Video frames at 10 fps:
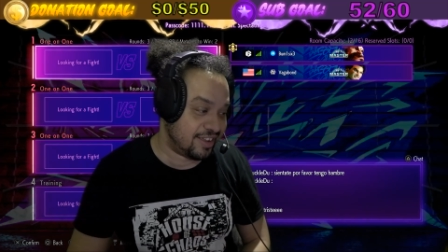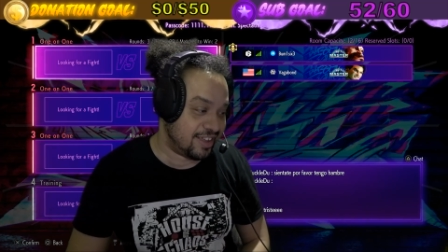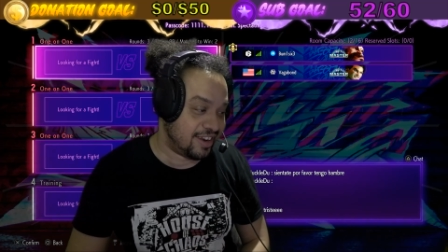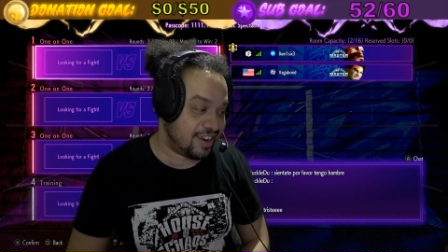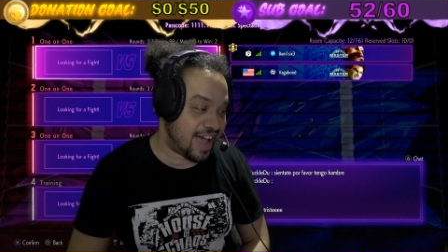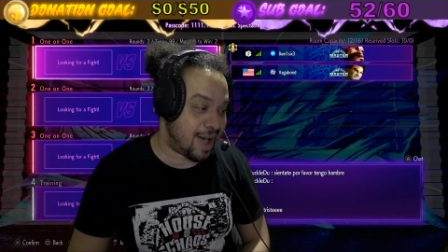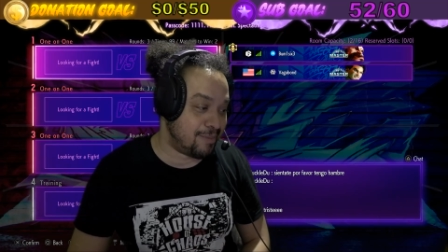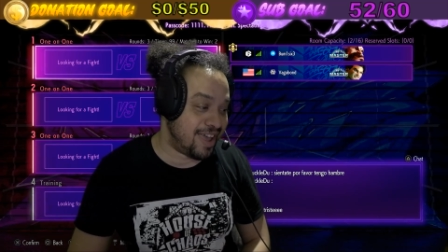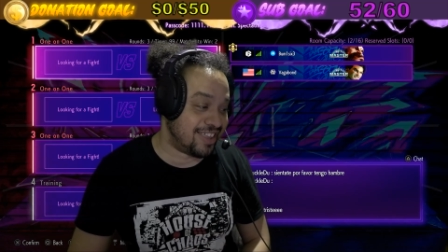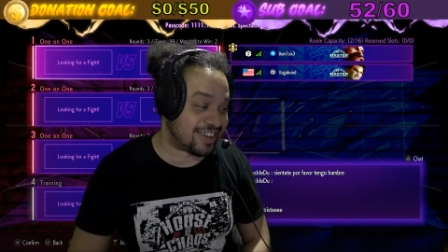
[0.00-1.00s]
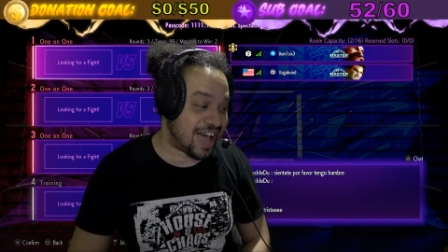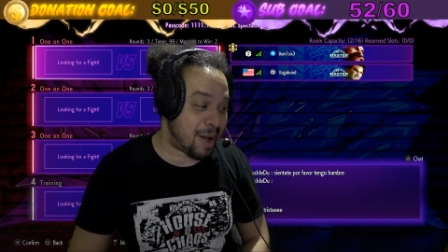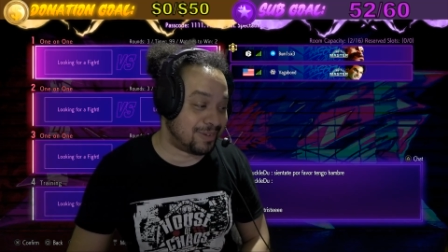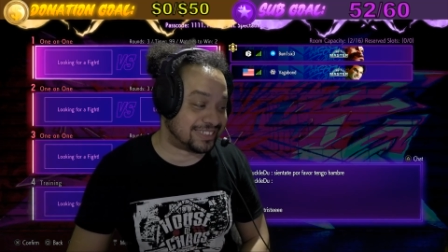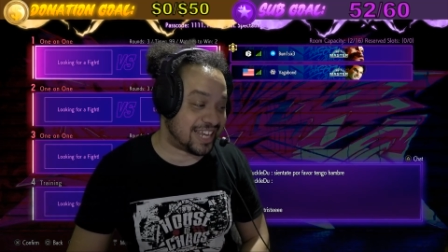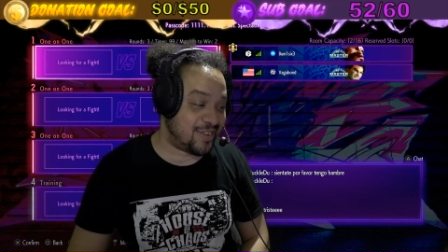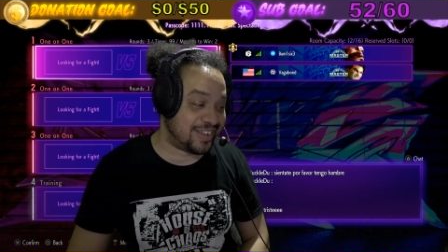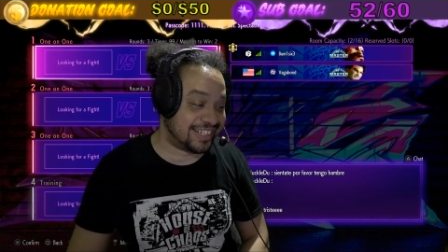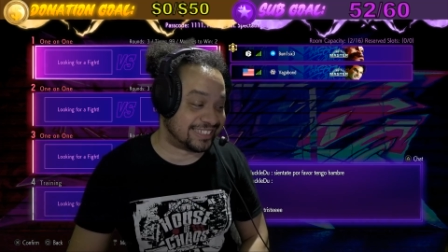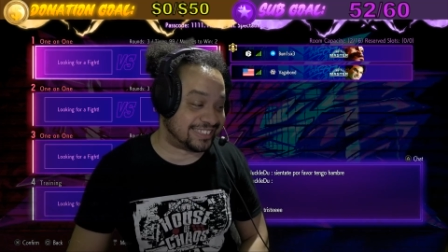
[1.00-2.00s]
Nah, man, your commentary
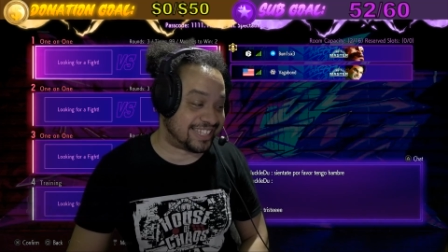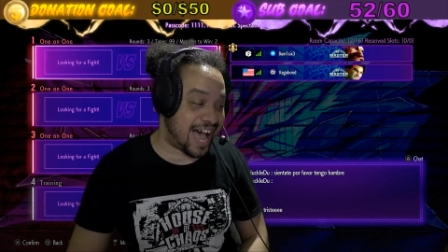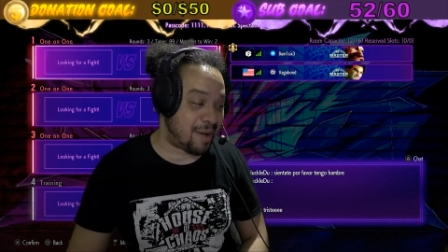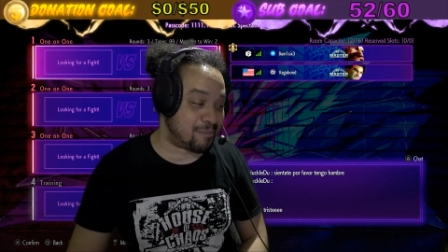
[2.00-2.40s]
is top.